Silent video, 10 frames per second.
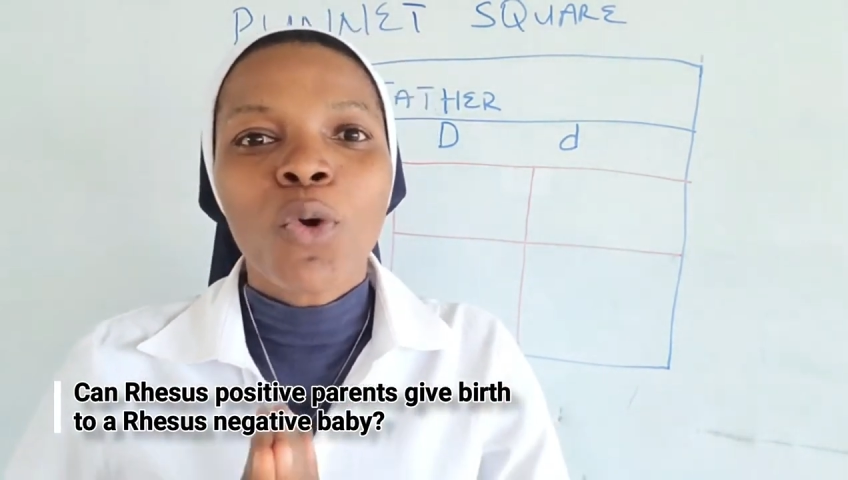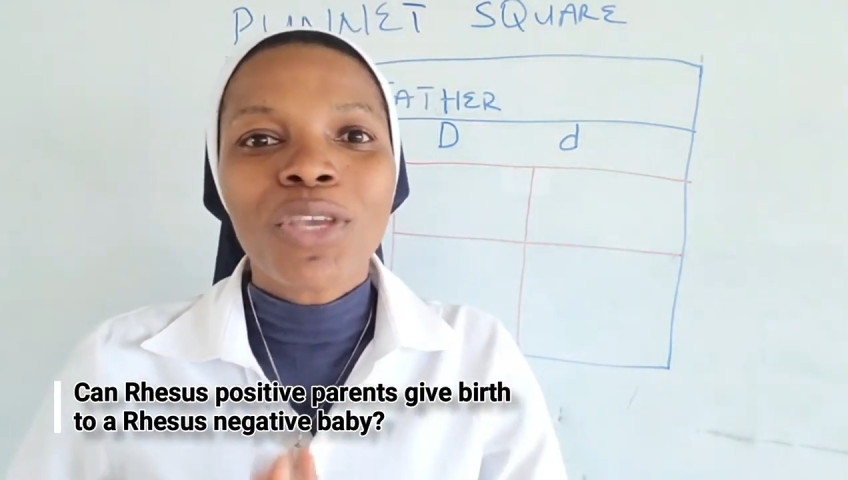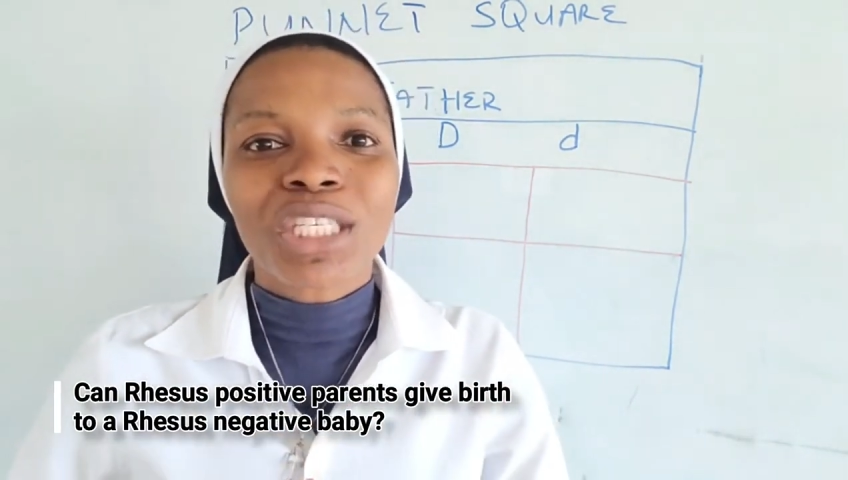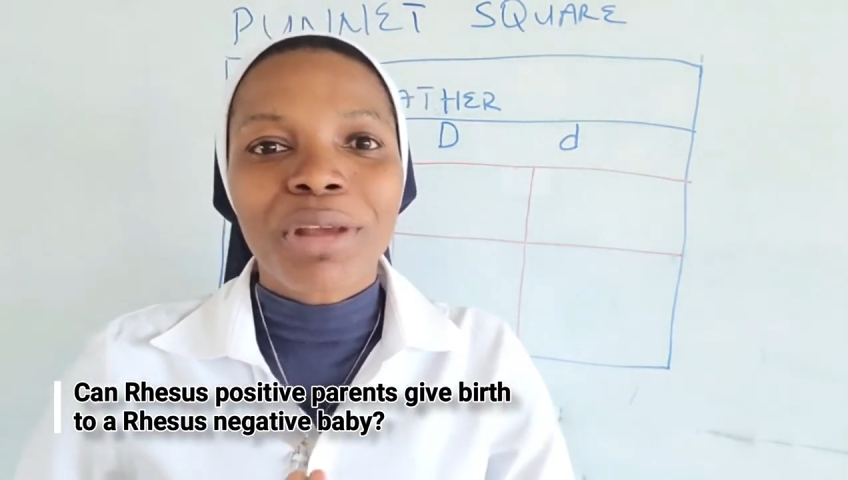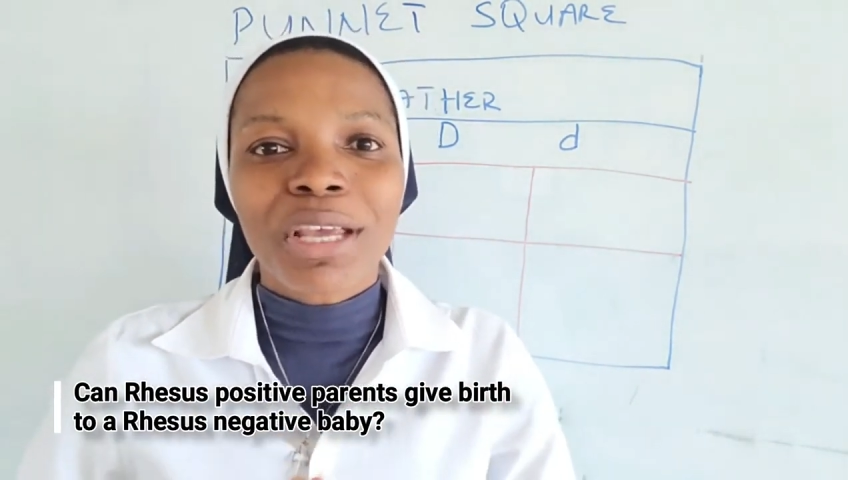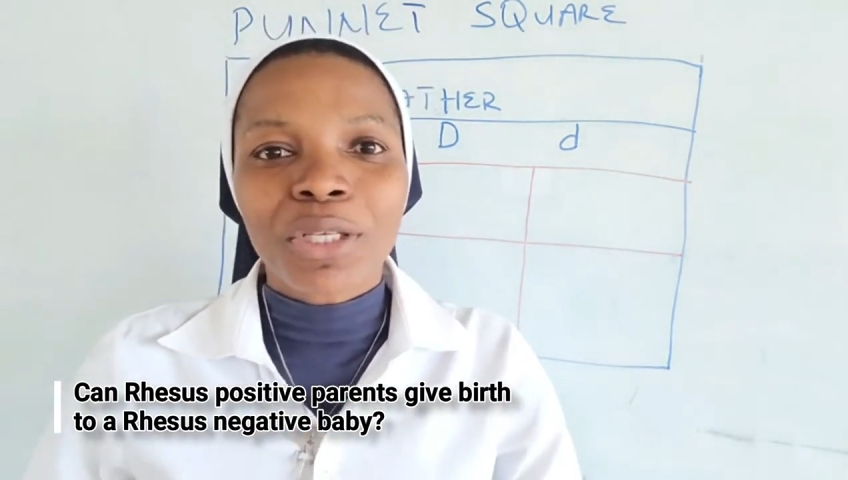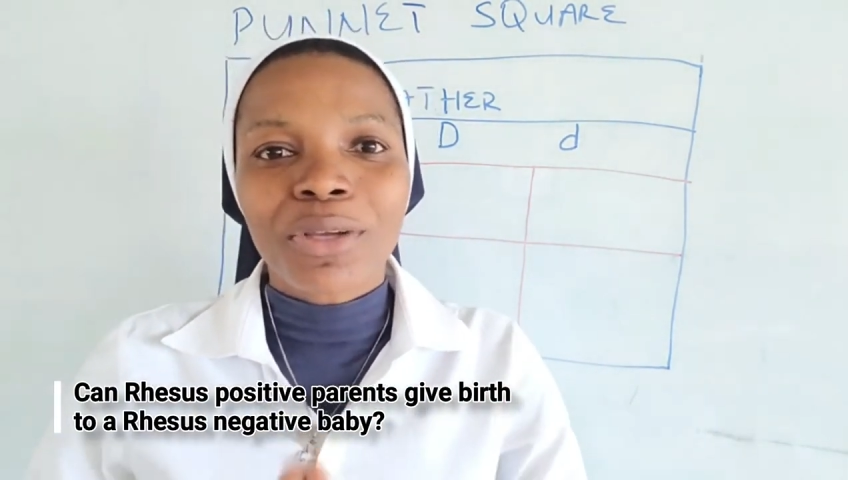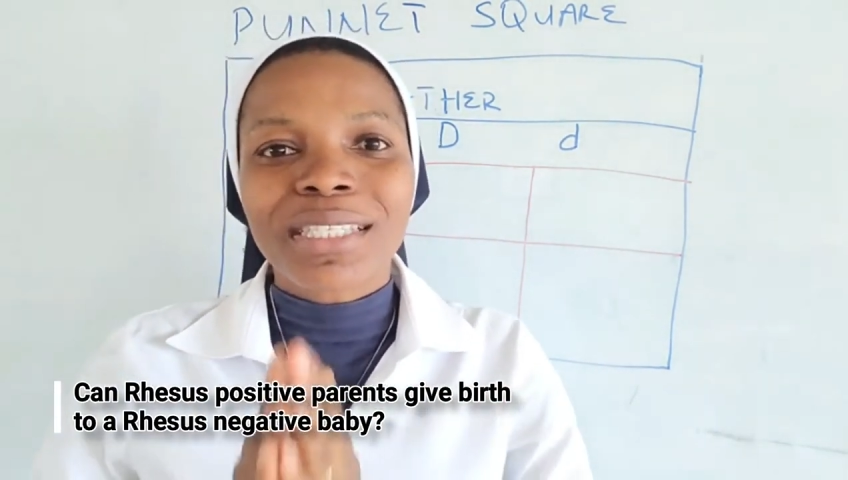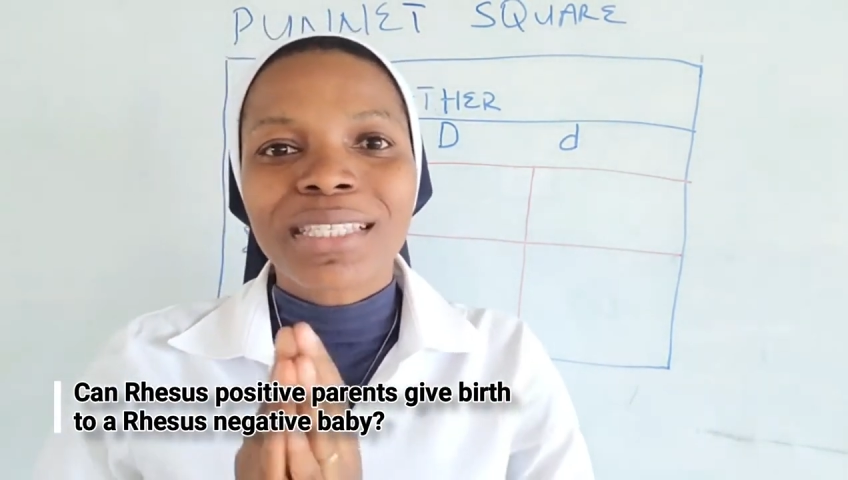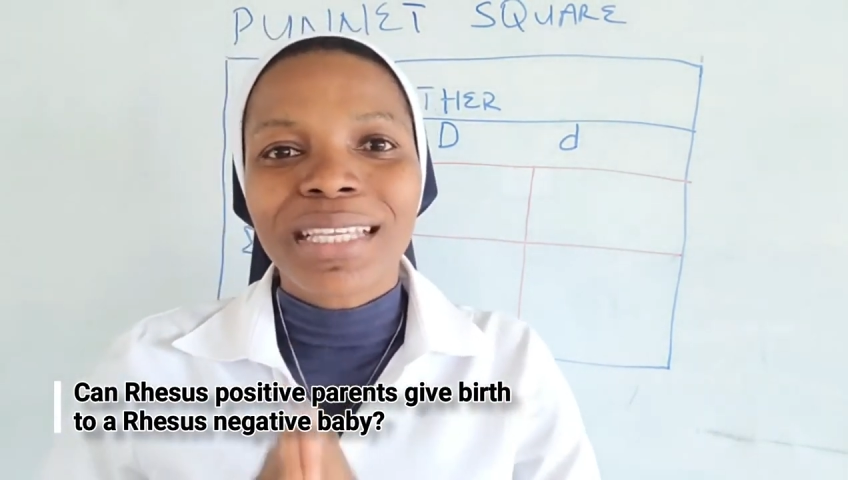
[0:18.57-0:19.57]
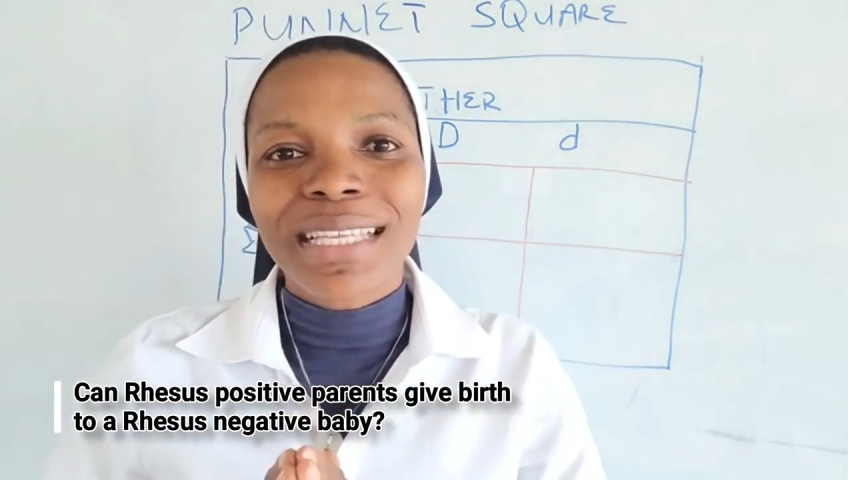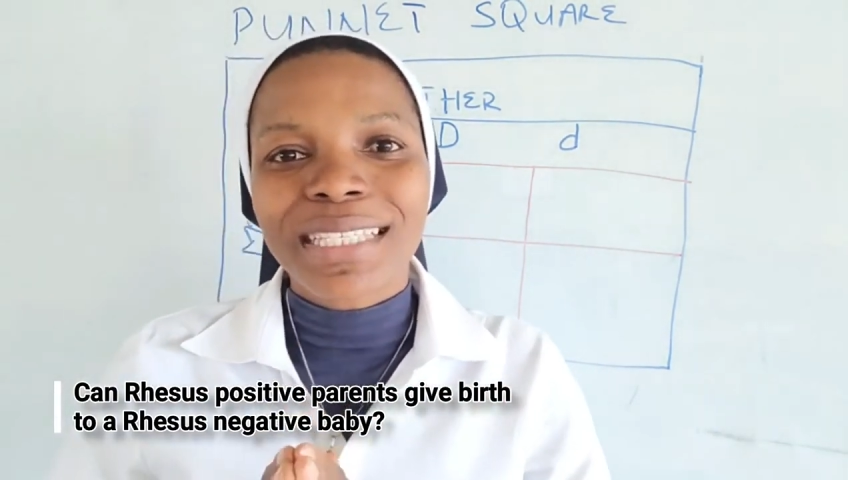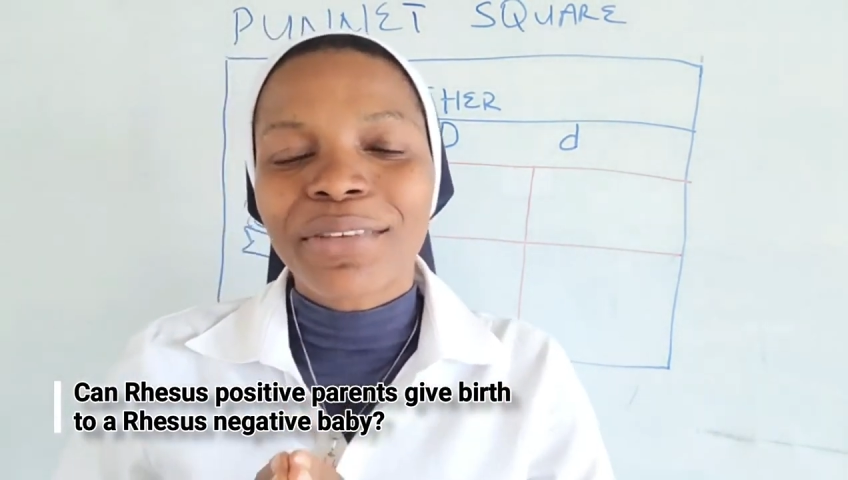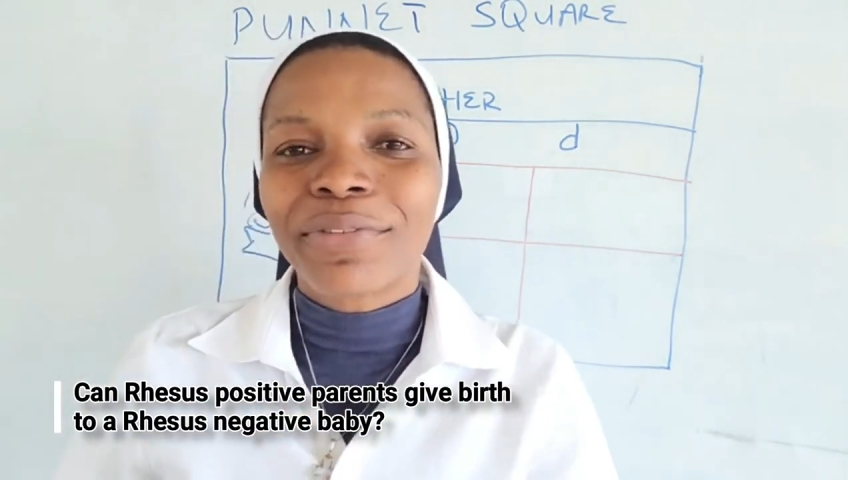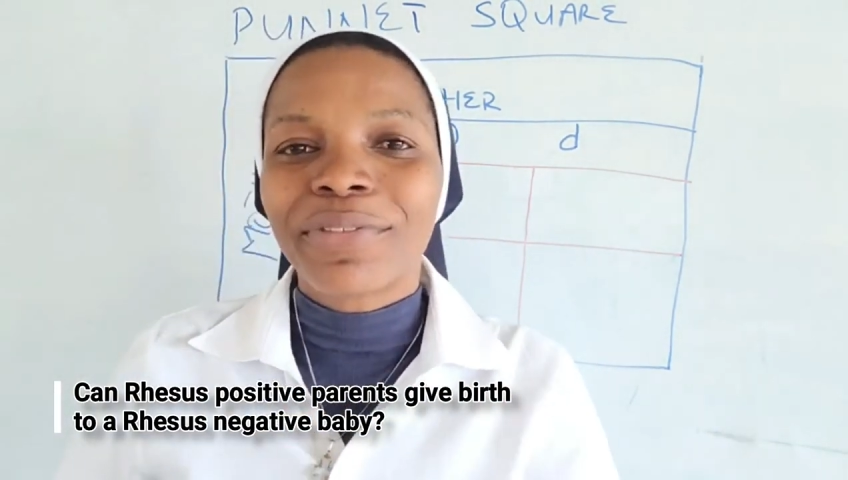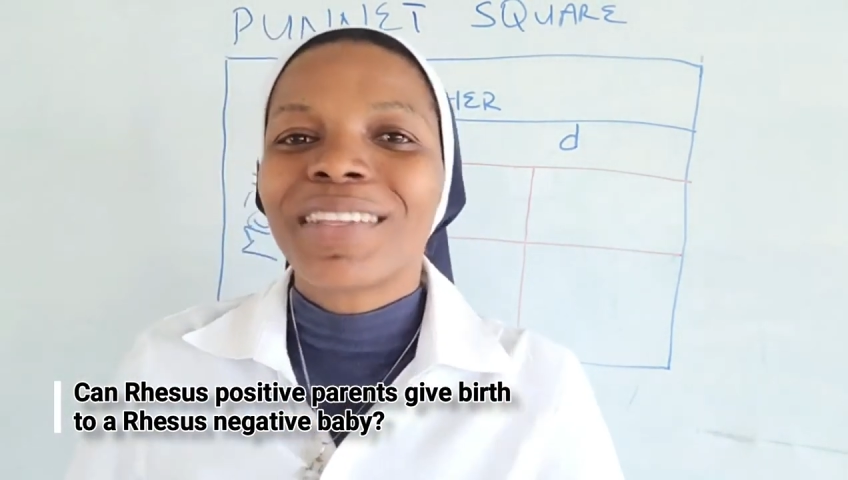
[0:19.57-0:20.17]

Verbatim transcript: who is resource negative?